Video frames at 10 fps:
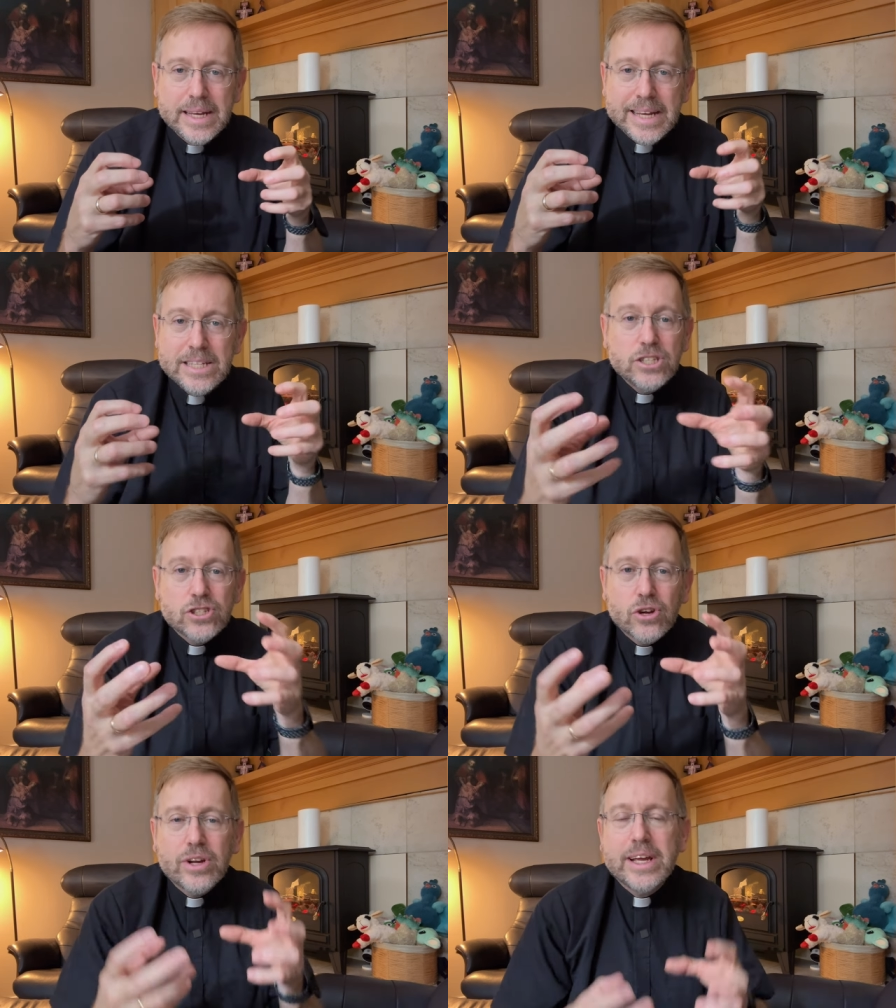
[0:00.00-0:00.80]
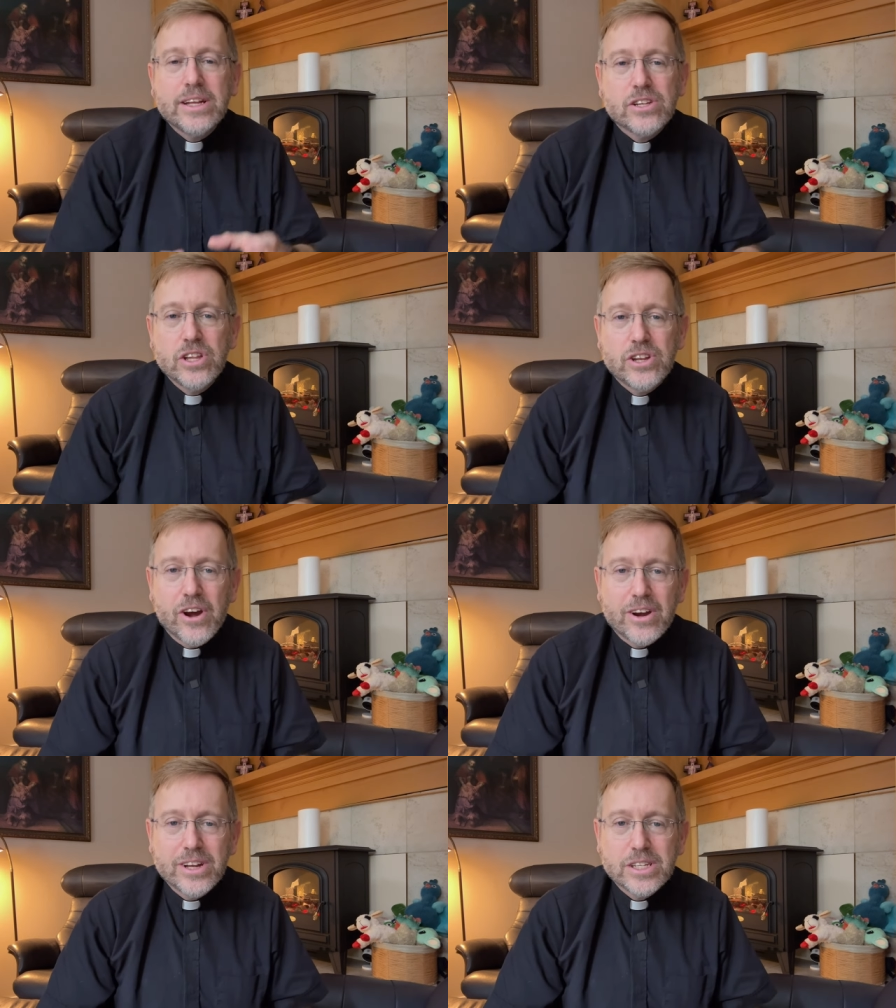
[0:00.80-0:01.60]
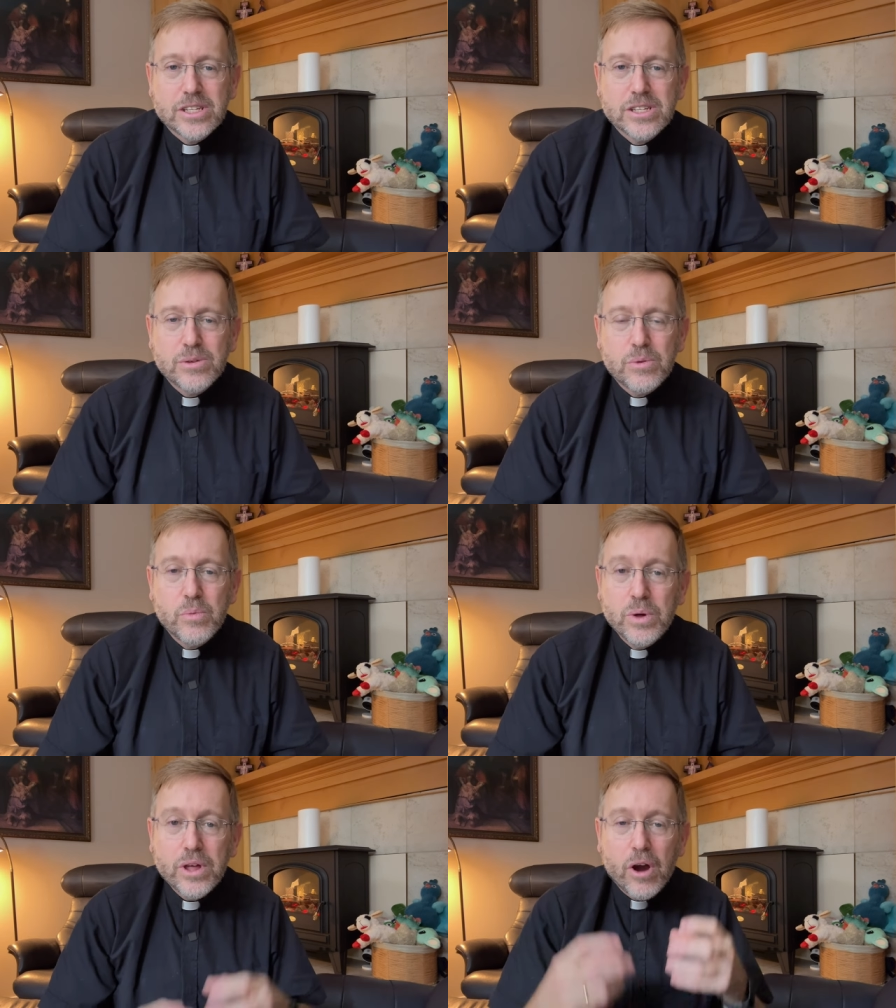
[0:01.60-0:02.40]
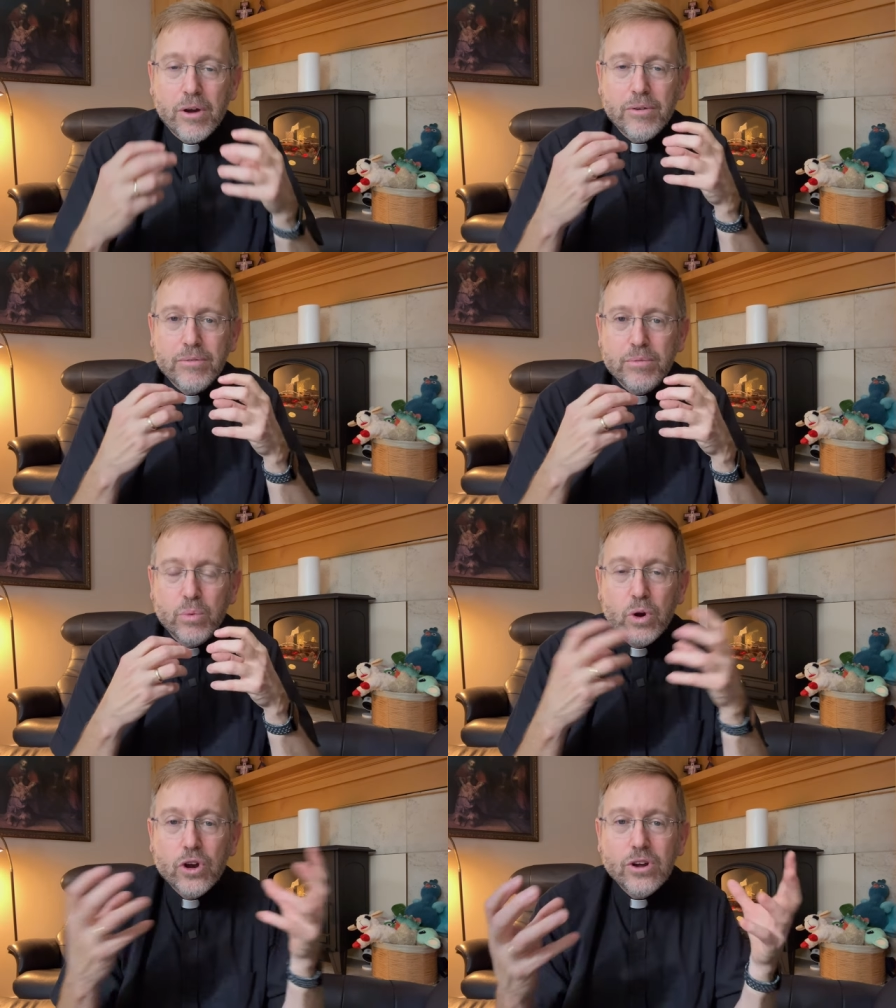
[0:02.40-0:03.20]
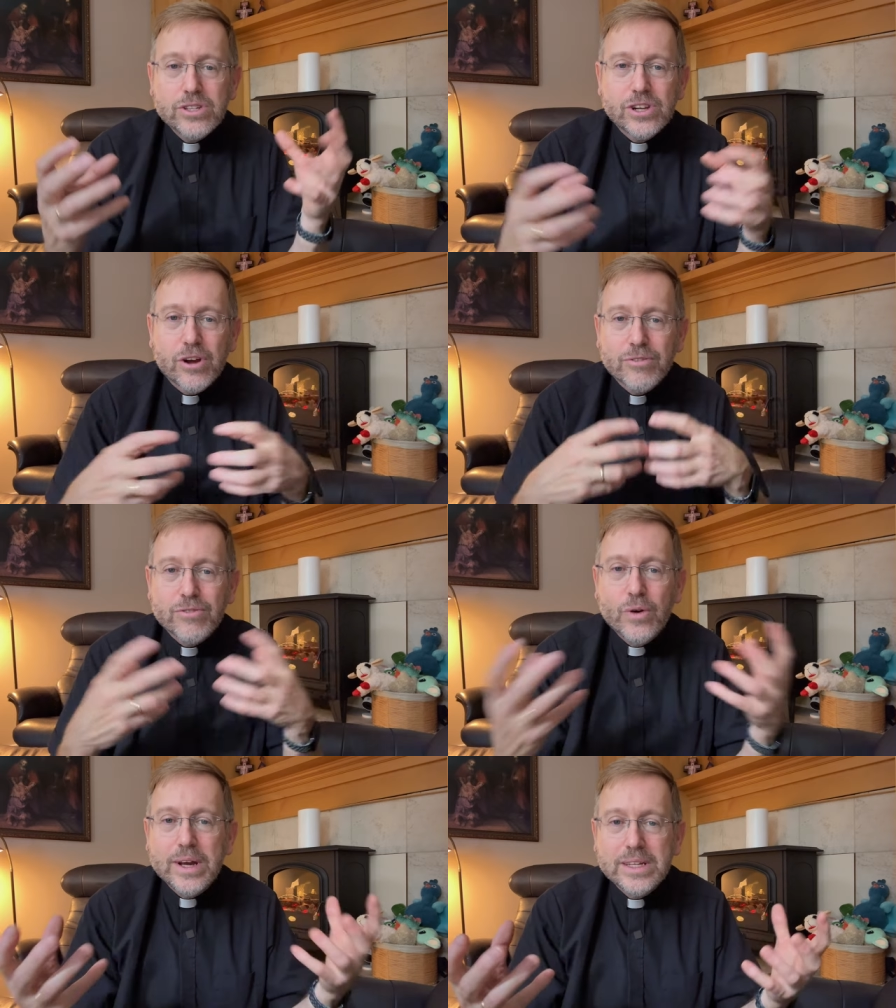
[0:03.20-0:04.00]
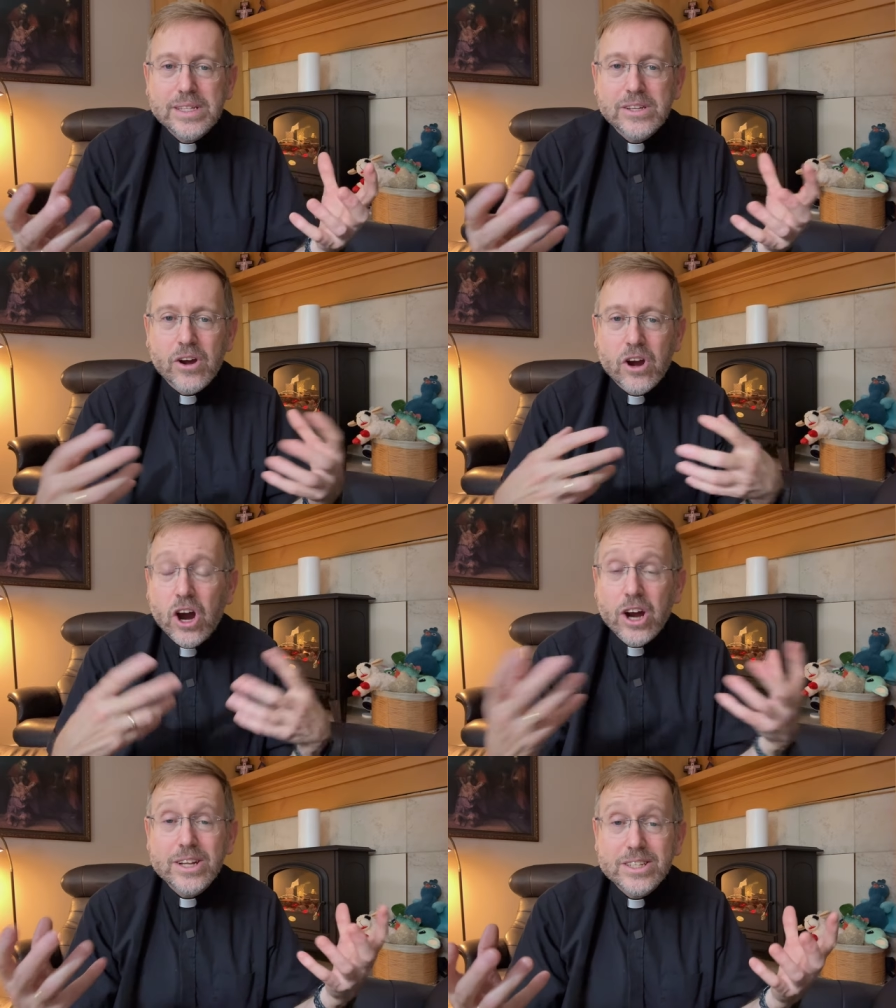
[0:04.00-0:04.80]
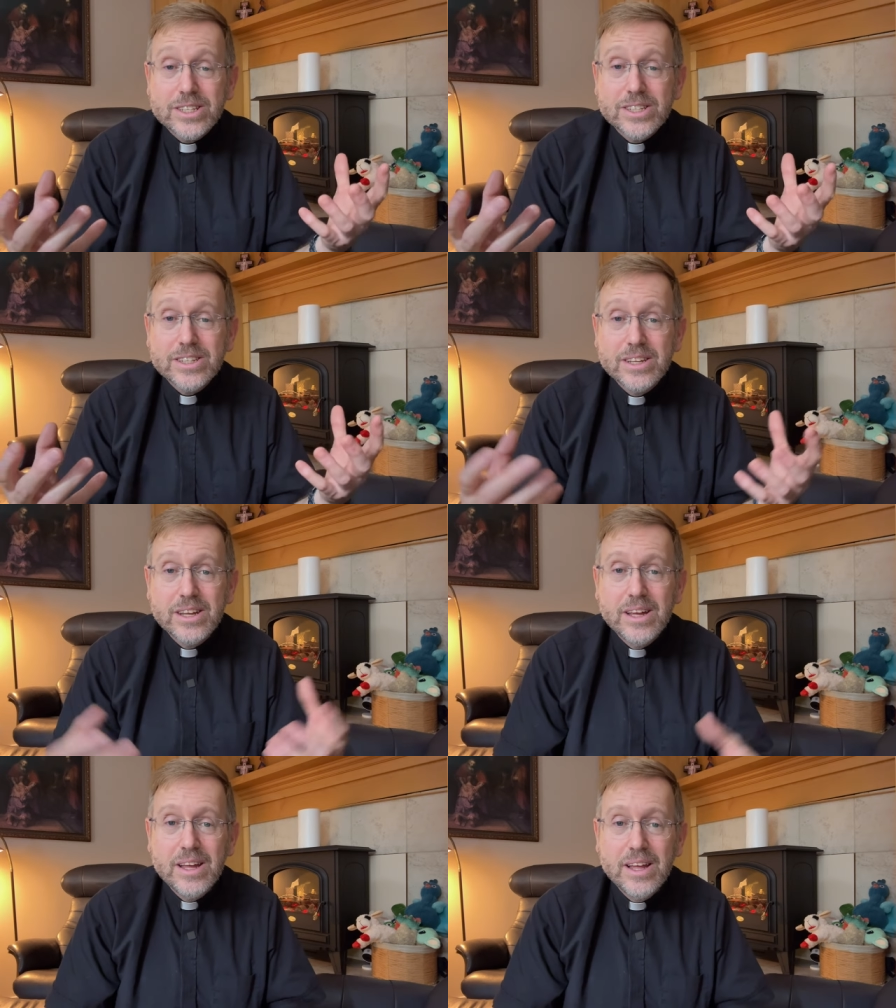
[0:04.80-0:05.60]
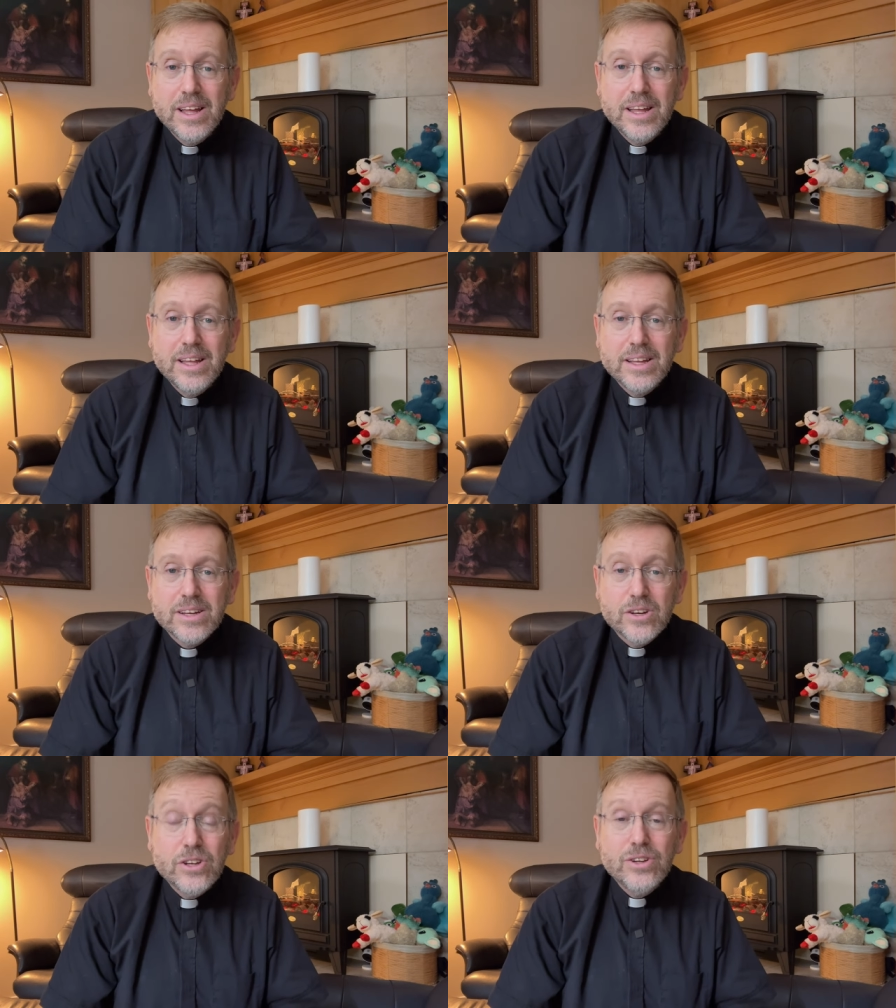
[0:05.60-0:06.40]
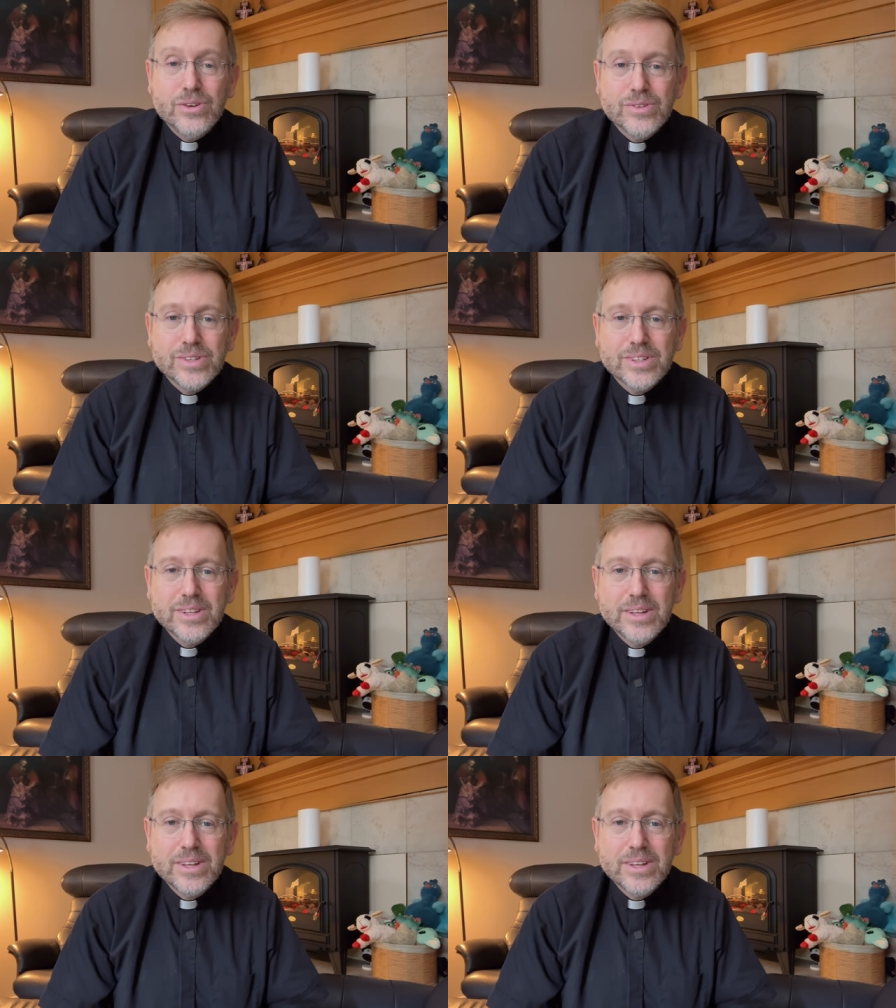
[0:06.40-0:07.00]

inserting into the darkness with our words and our voice and our hearts good news.